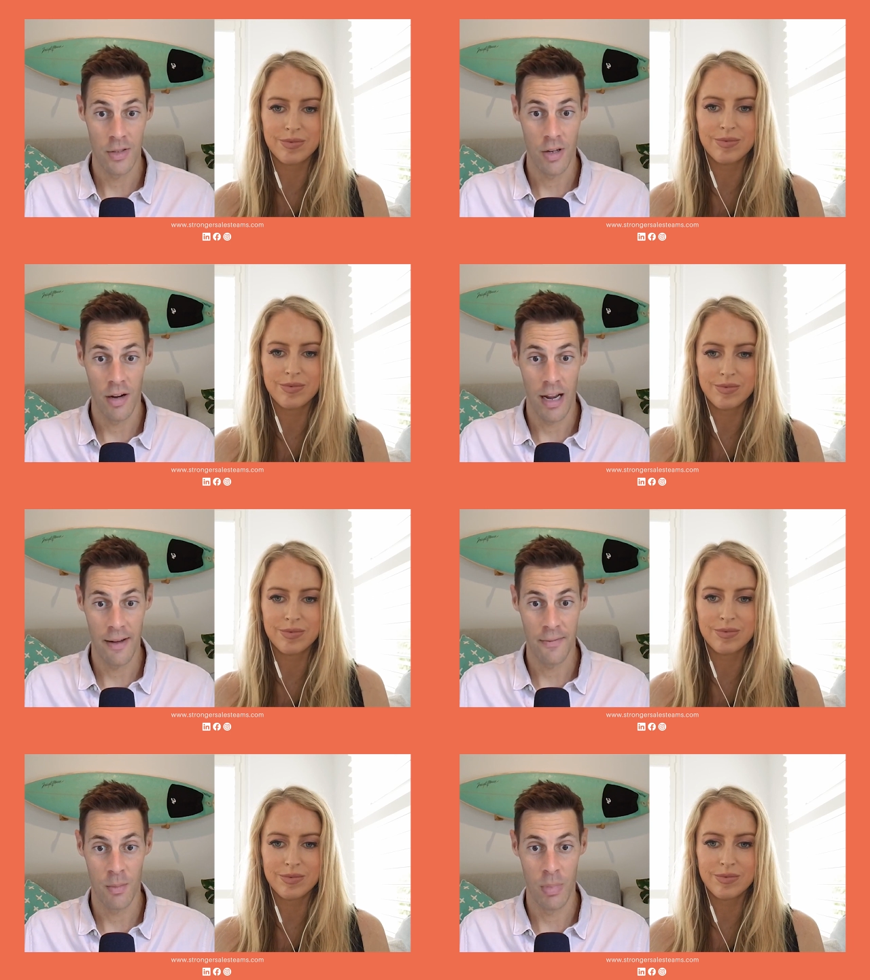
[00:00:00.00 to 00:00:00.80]
Speaker 1: You don't
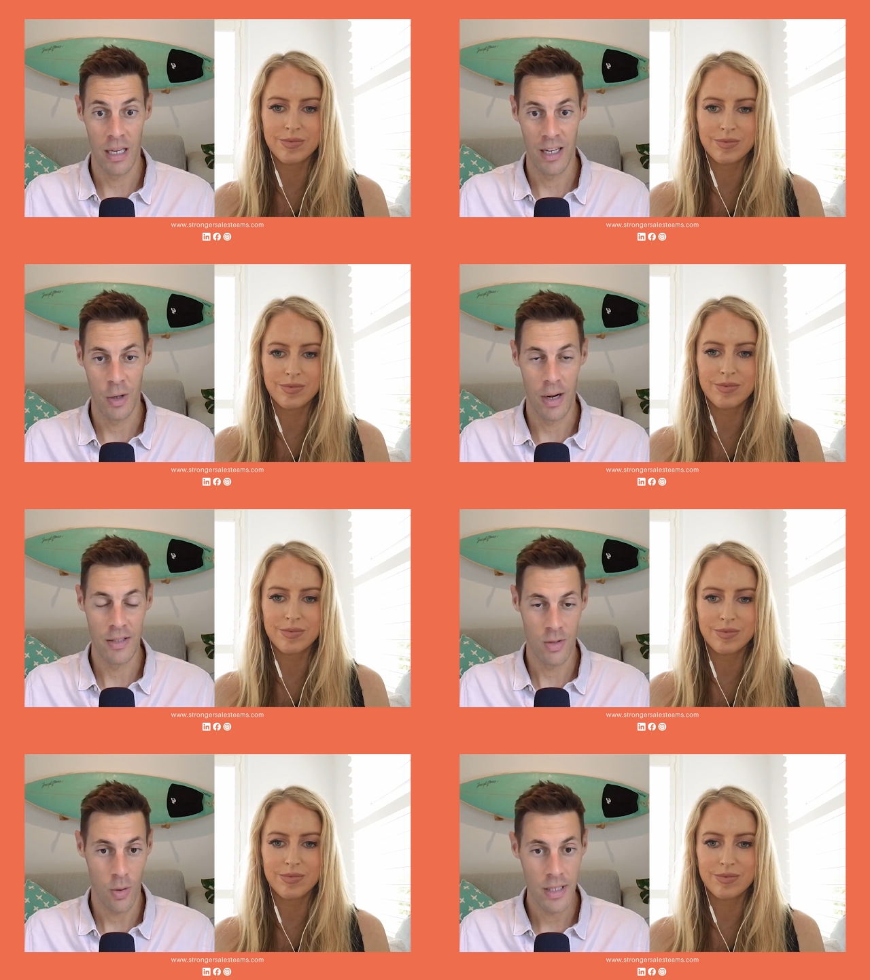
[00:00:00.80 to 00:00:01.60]
have to be a great
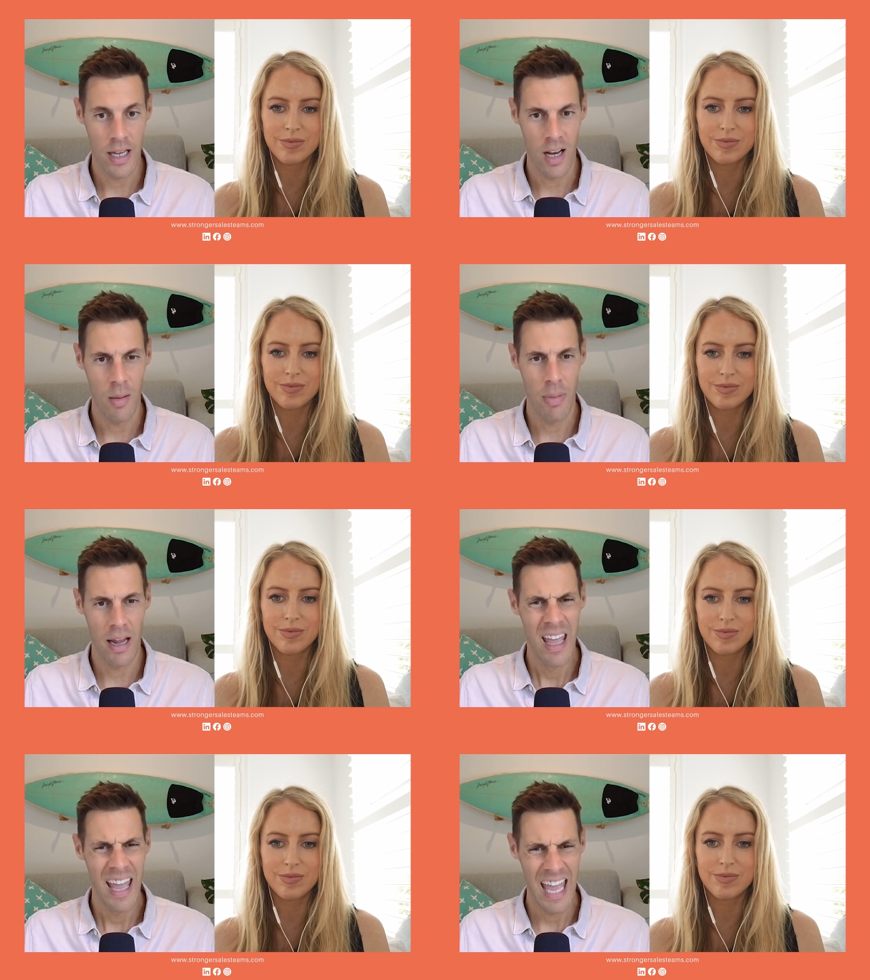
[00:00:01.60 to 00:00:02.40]
storyteller,
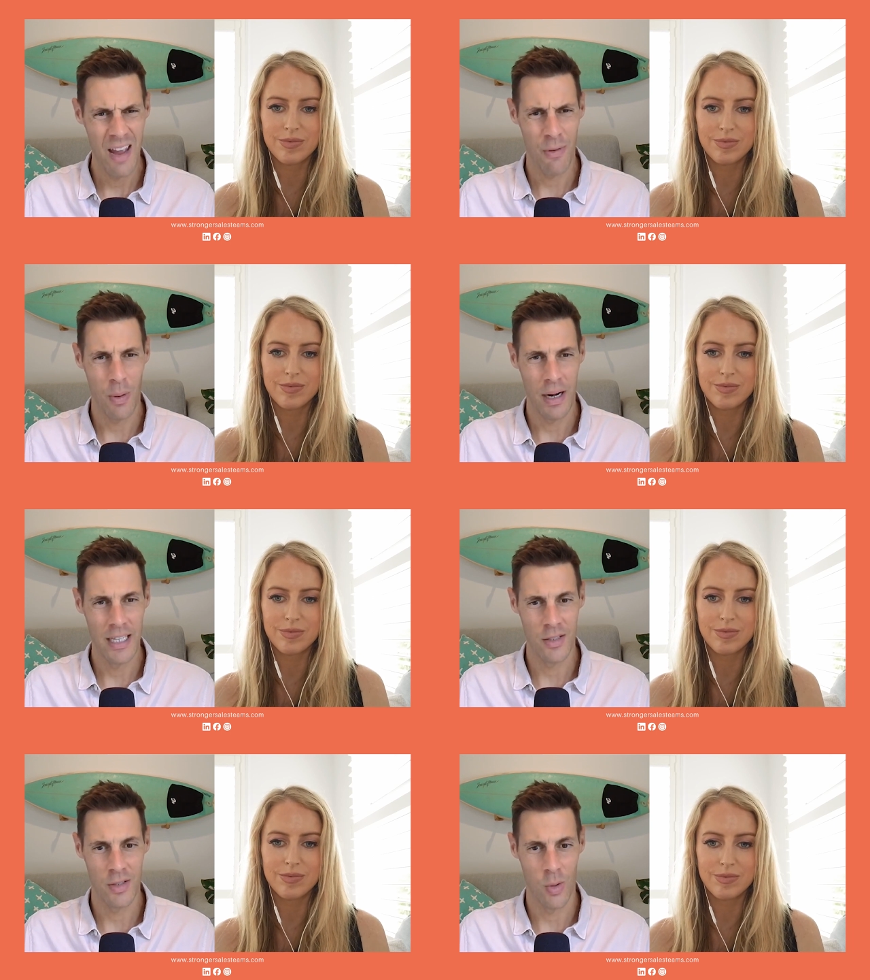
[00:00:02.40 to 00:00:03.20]
but everyone
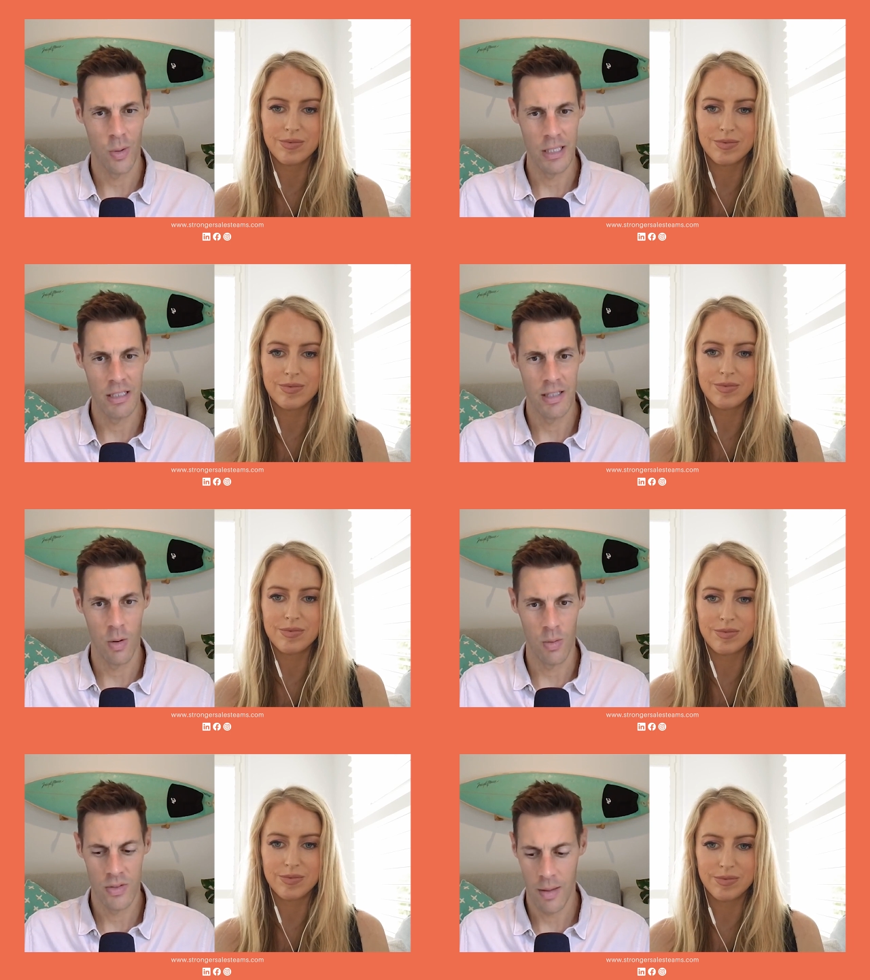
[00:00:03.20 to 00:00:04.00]
has a story to
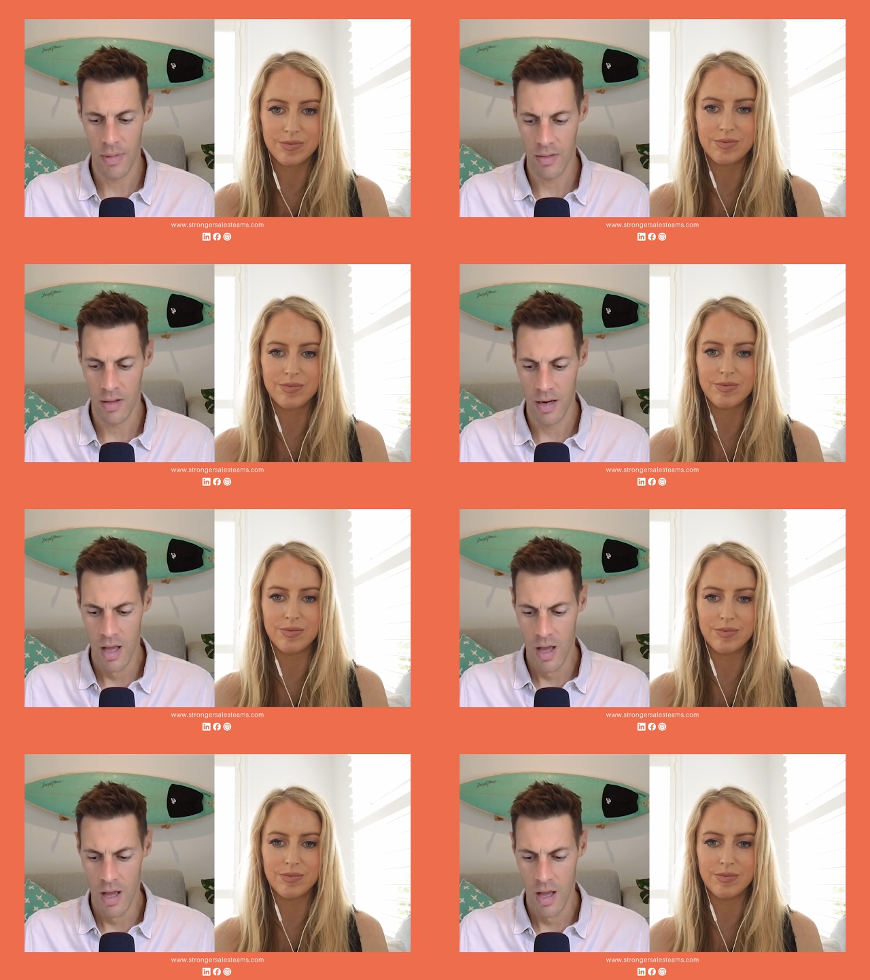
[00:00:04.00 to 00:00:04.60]
tell, something mm-hmm. that